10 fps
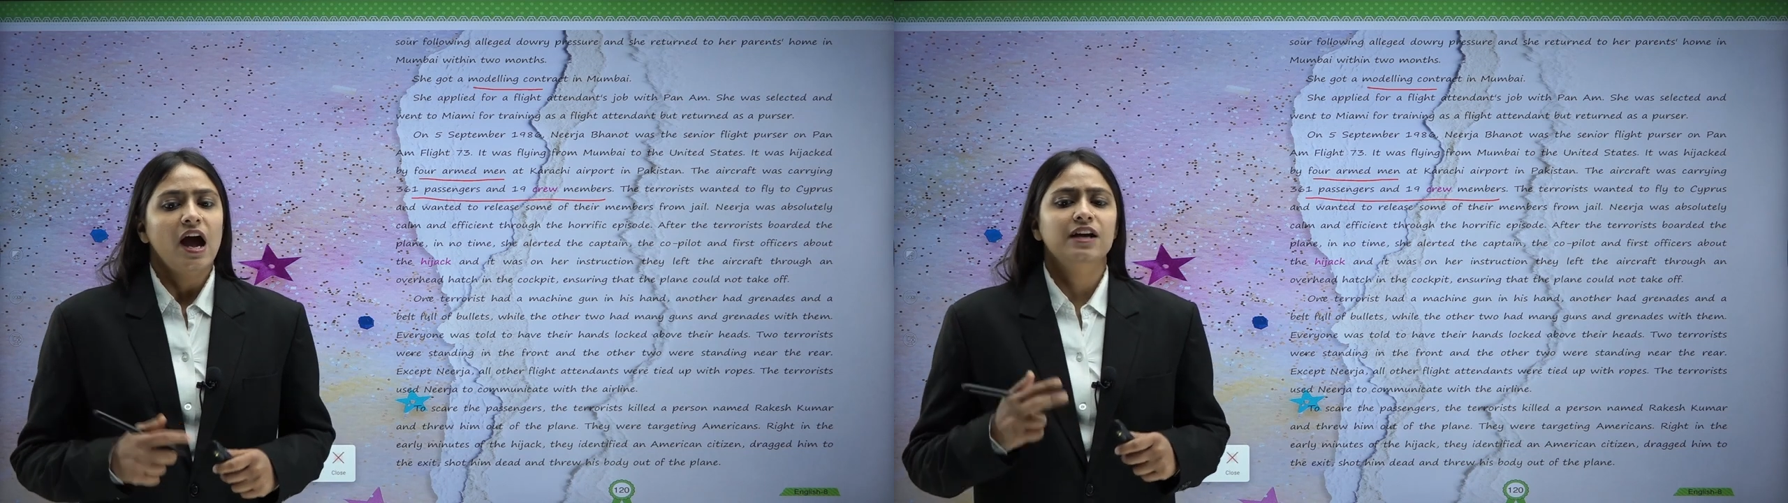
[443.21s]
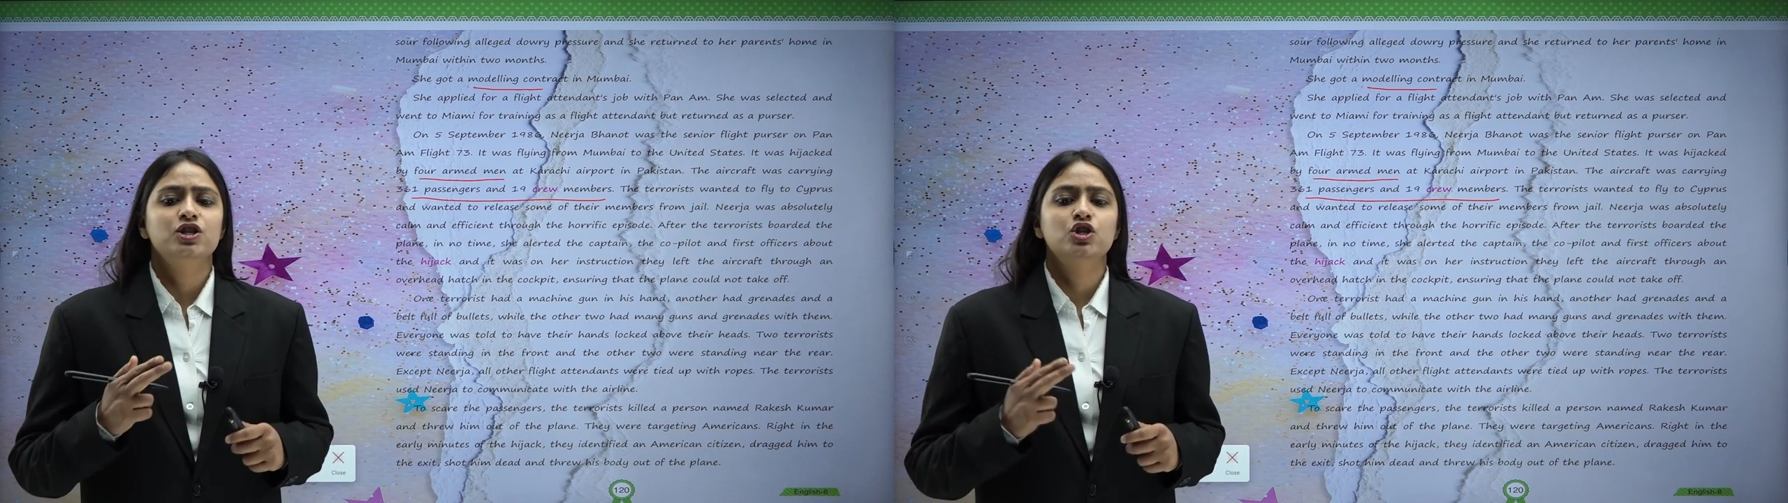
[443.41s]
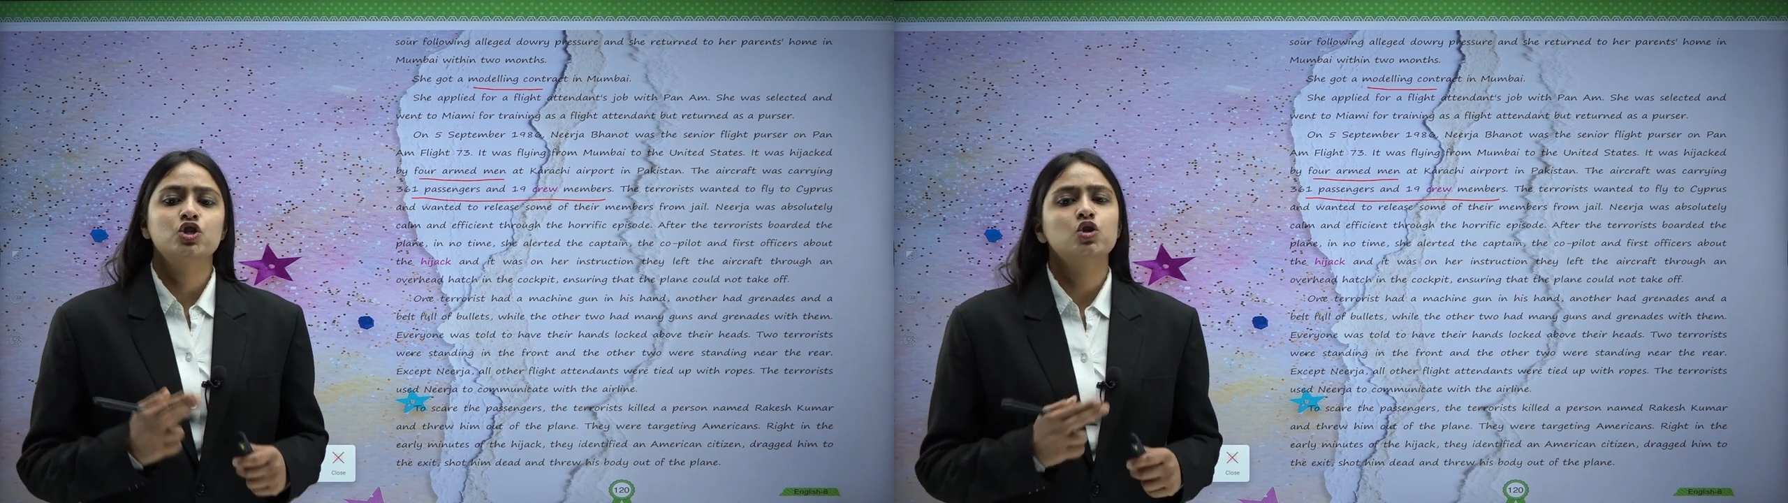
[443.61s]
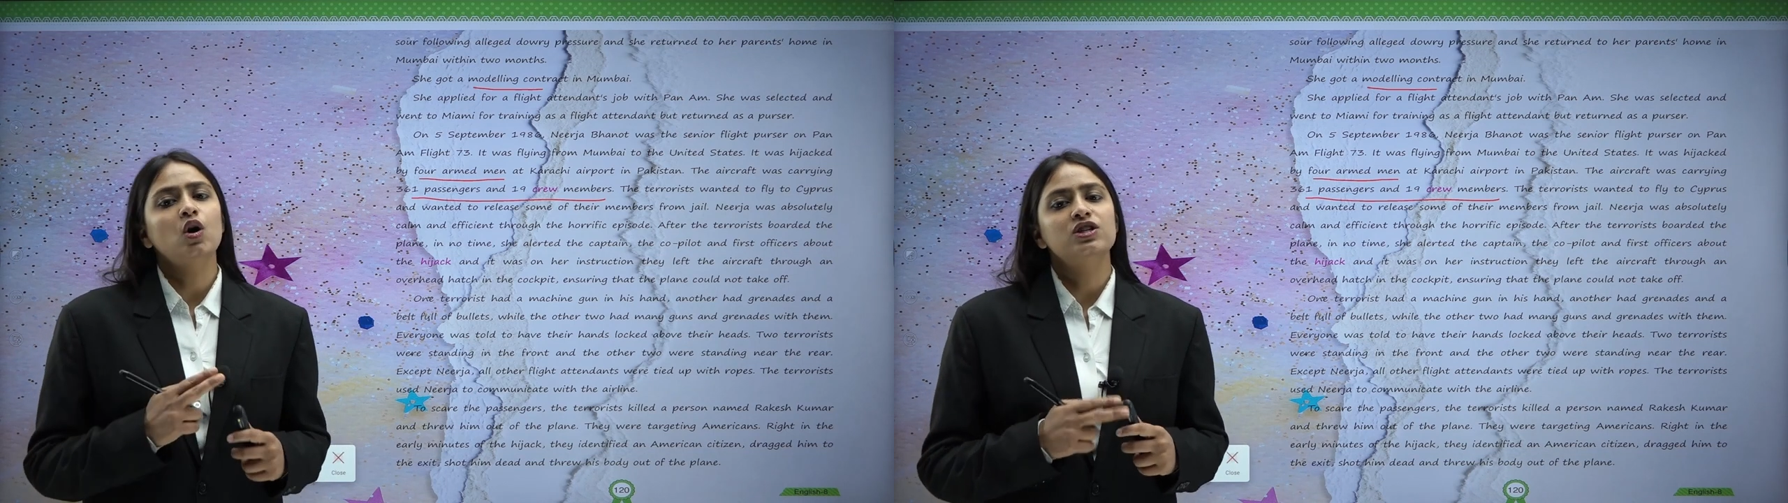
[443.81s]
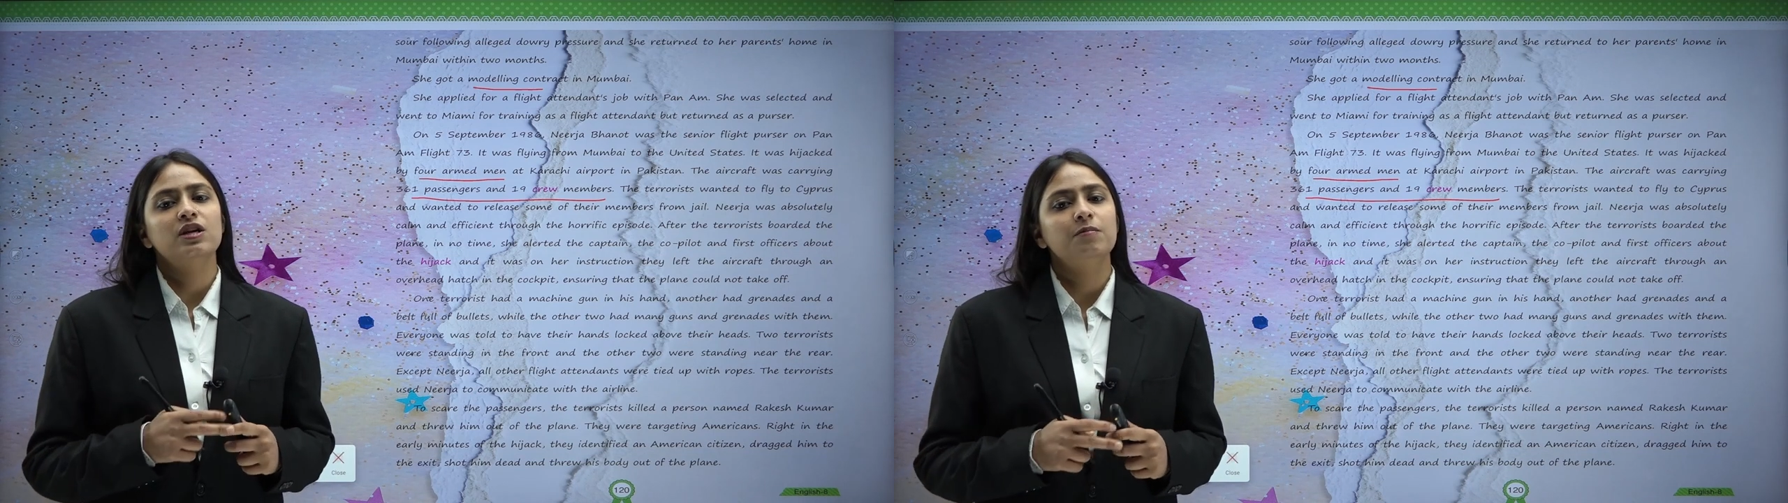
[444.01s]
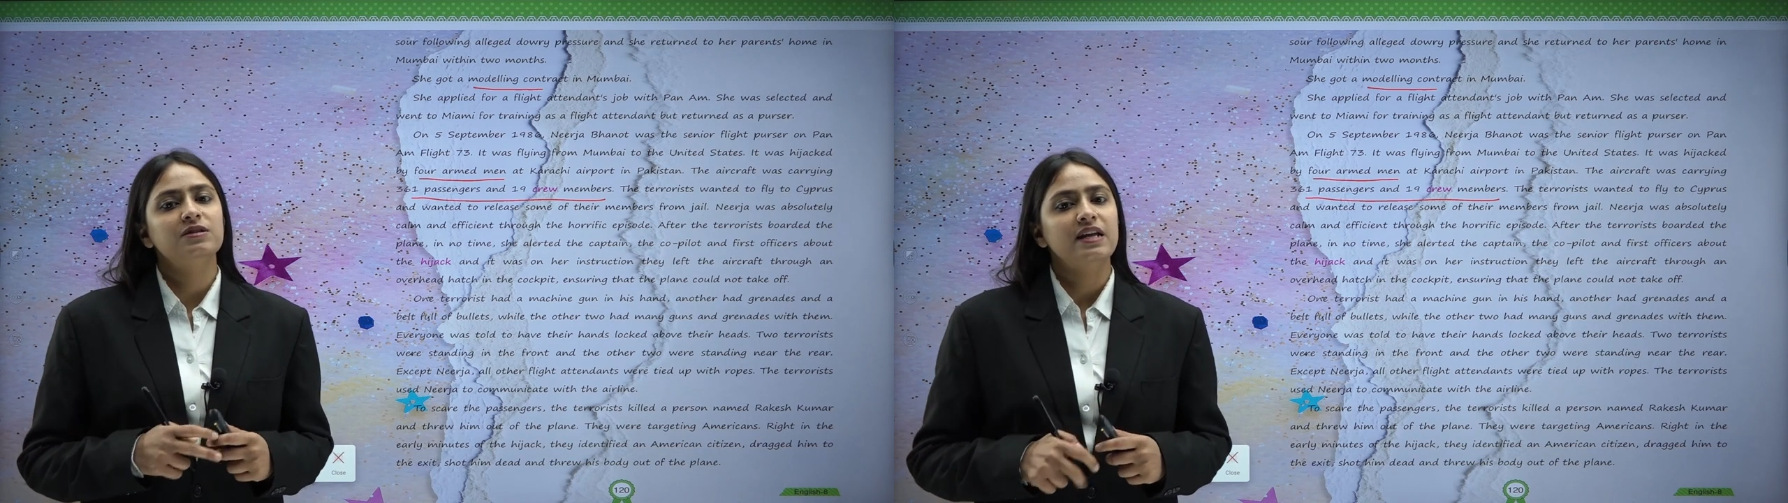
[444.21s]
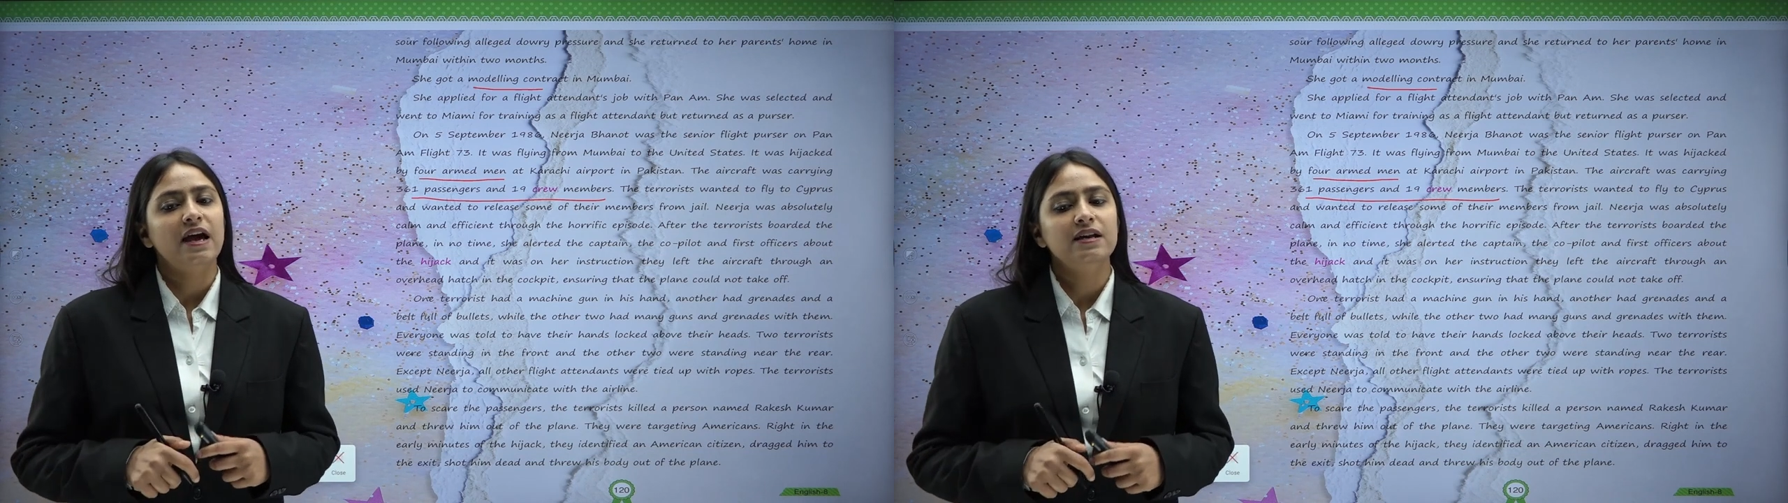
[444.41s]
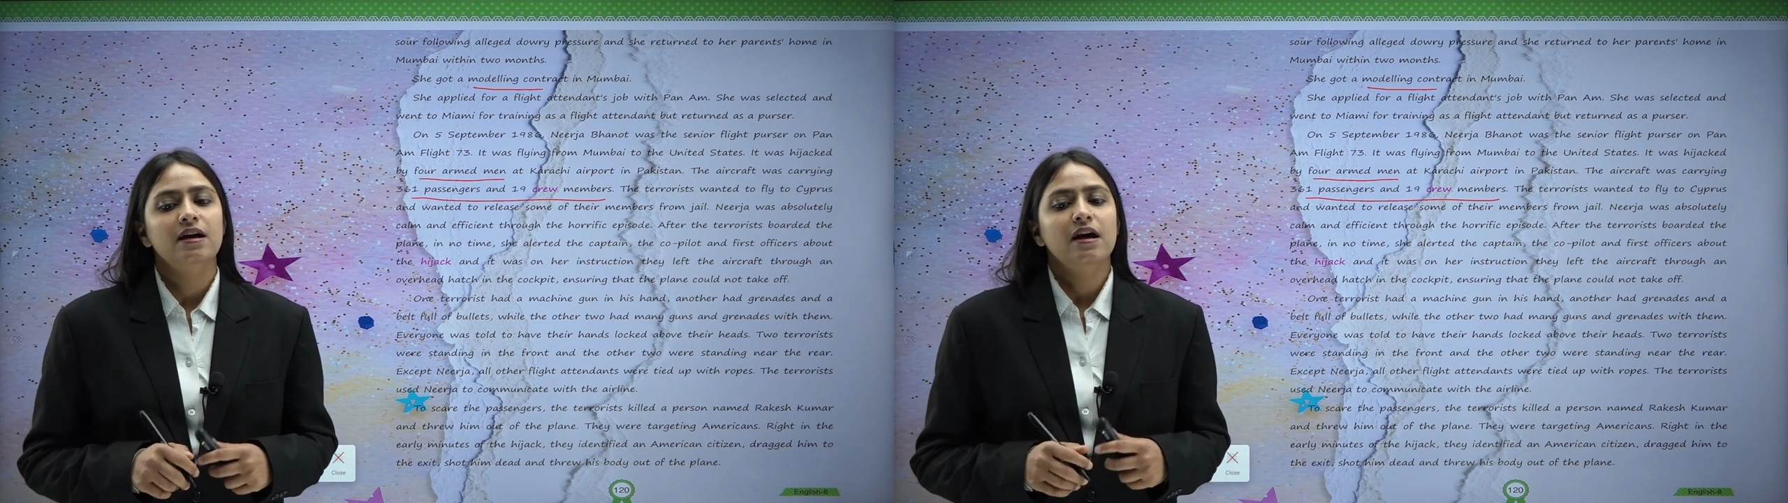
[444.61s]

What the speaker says: and shot him dead